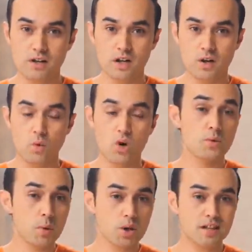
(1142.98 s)
Were the
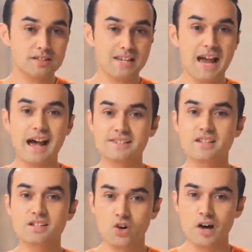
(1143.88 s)
products as
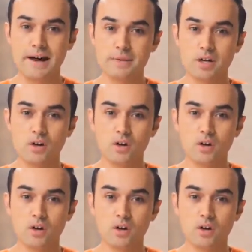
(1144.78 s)
described?